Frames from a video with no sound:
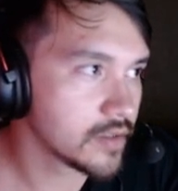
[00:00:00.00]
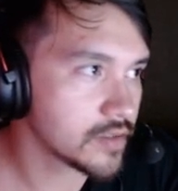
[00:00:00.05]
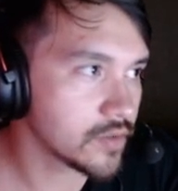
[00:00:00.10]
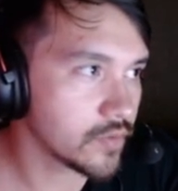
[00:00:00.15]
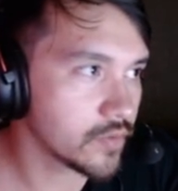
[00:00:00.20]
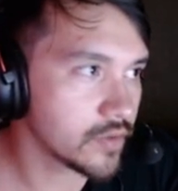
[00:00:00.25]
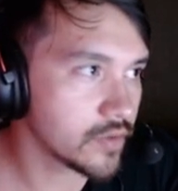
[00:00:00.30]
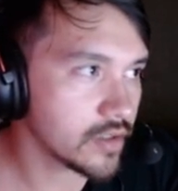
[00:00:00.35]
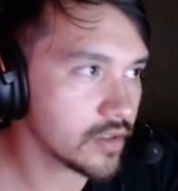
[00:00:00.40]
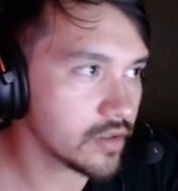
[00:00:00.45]
So
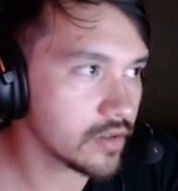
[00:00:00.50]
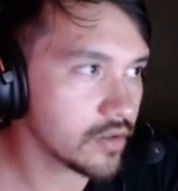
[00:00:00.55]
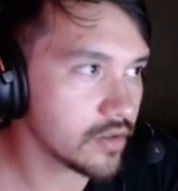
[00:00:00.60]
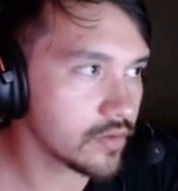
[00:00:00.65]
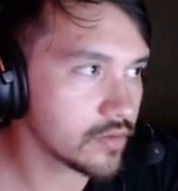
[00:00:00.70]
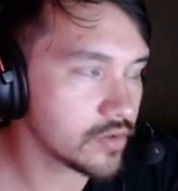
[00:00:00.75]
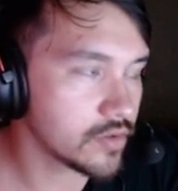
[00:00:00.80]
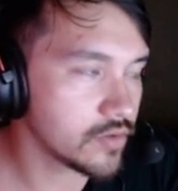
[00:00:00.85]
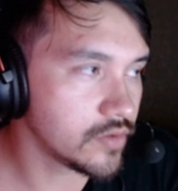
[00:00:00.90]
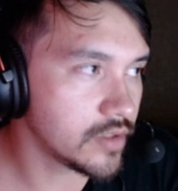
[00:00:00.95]
we're not going to
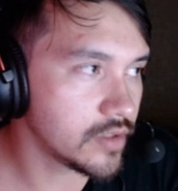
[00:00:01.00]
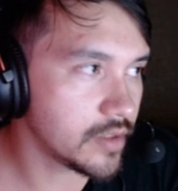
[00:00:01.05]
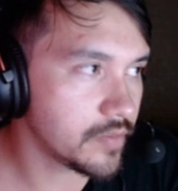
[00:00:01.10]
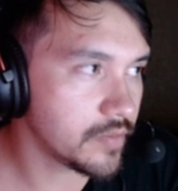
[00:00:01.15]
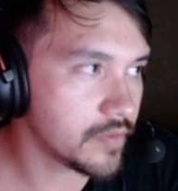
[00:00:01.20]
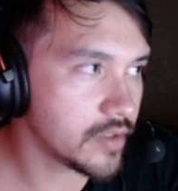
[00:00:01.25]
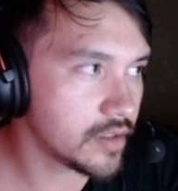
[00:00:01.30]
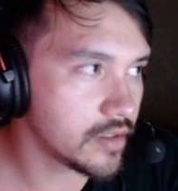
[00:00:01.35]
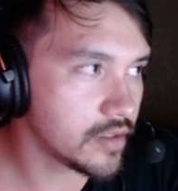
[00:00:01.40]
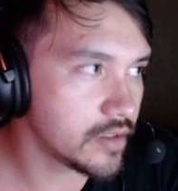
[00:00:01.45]
go too
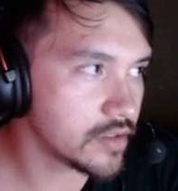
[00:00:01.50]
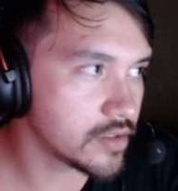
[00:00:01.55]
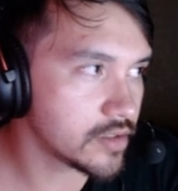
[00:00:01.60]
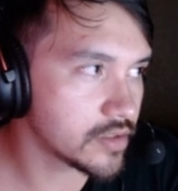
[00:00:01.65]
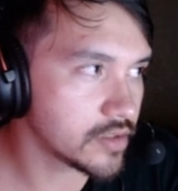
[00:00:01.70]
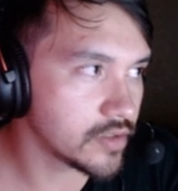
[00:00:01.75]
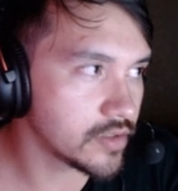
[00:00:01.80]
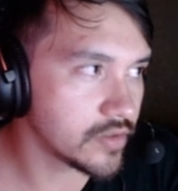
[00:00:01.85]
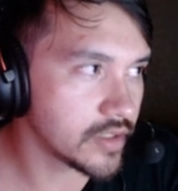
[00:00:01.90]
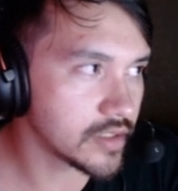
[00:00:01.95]
depth in it.
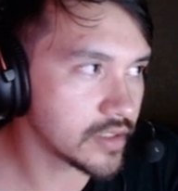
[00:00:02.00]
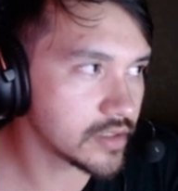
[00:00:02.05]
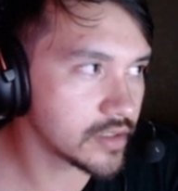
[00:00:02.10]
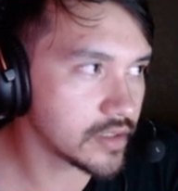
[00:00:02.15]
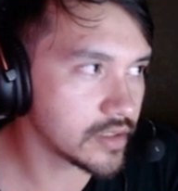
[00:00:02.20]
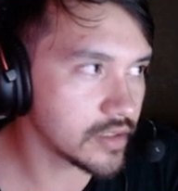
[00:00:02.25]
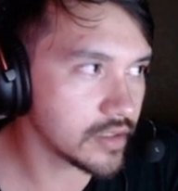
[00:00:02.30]
Just know that's